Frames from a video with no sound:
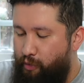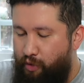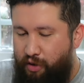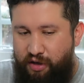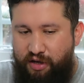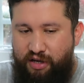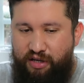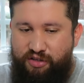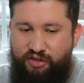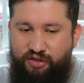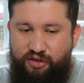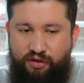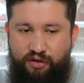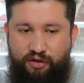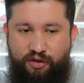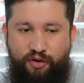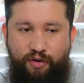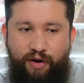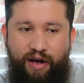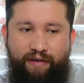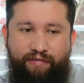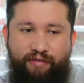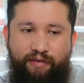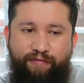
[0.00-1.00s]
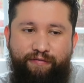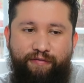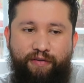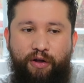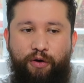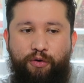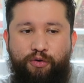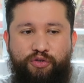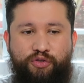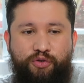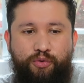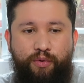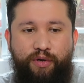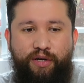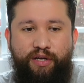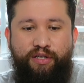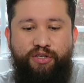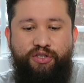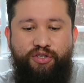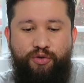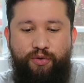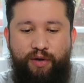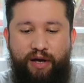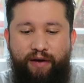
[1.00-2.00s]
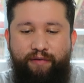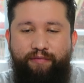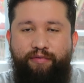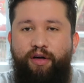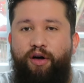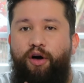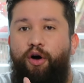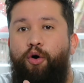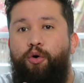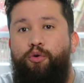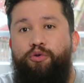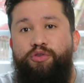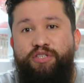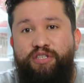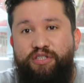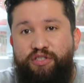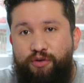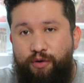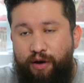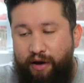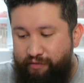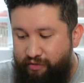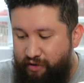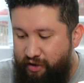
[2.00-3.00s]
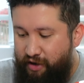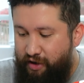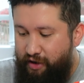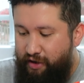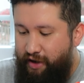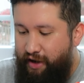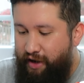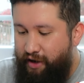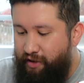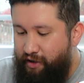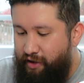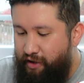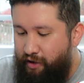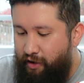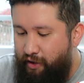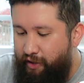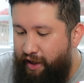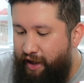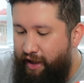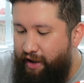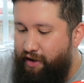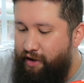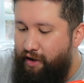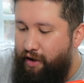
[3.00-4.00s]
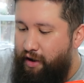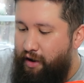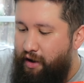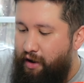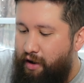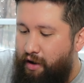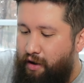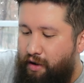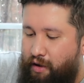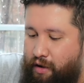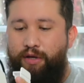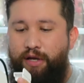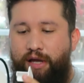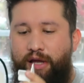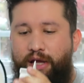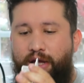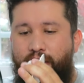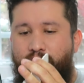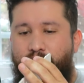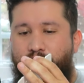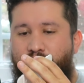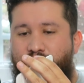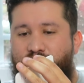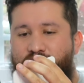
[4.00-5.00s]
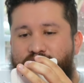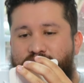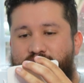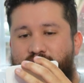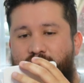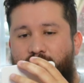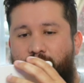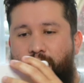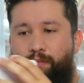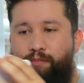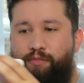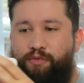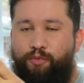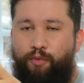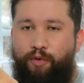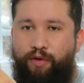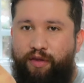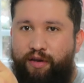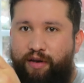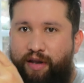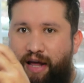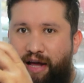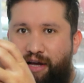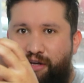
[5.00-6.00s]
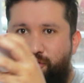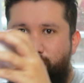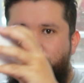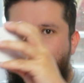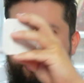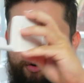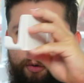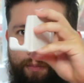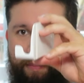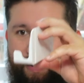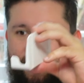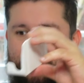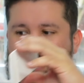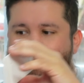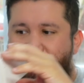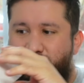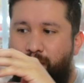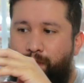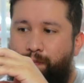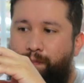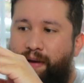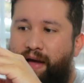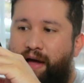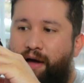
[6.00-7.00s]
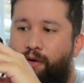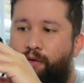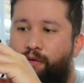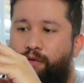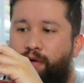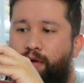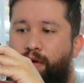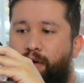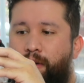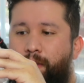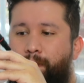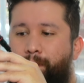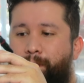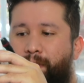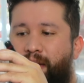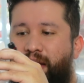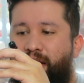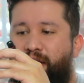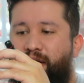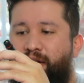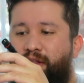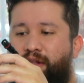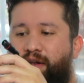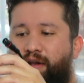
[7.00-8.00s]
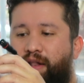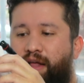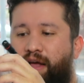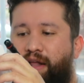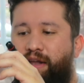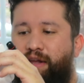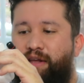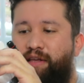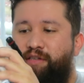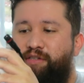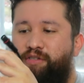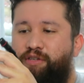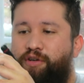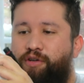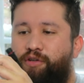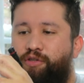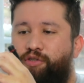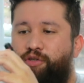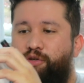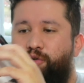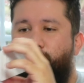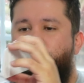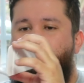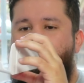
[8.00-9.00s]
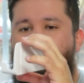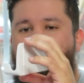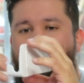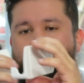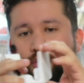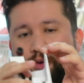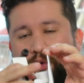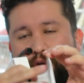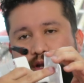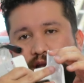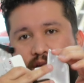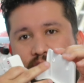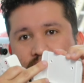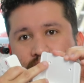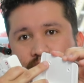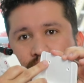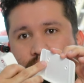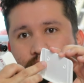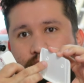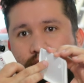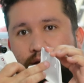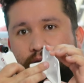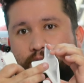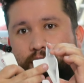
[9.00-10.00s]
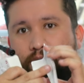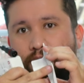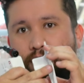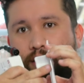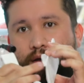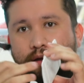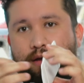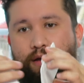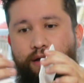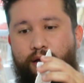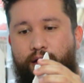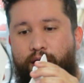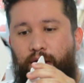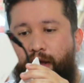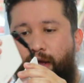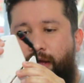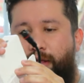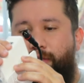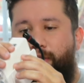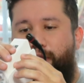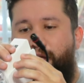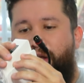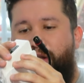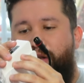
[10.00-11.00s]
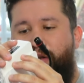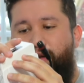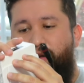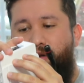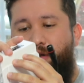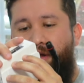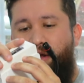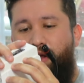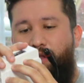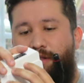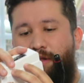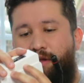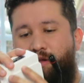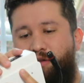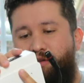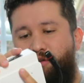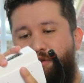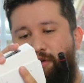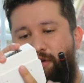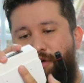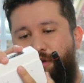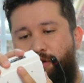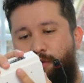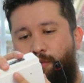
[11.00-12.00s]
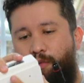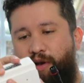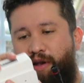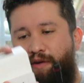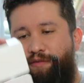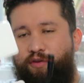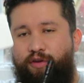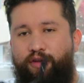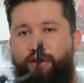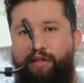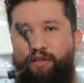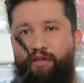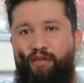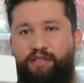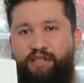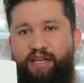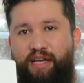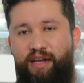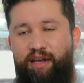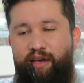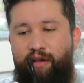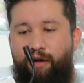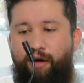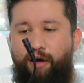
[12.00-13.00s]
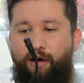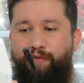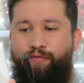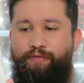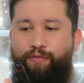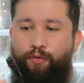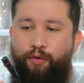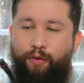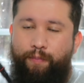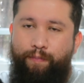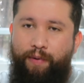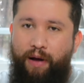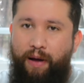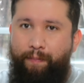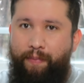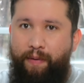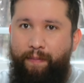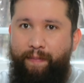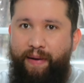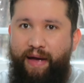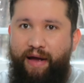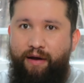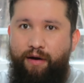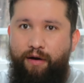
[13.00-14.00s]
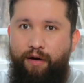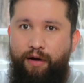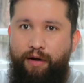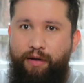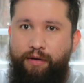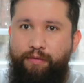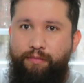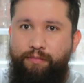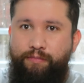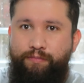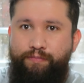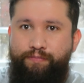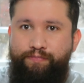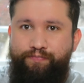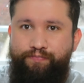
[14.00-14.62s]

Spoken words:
one because you have the float switch, you have the hoses you have to connect and all that. This comes with an actual little plastic mount, making it a lot easier to screw it in, and then you know, whenever you need to take it off or pop it back on.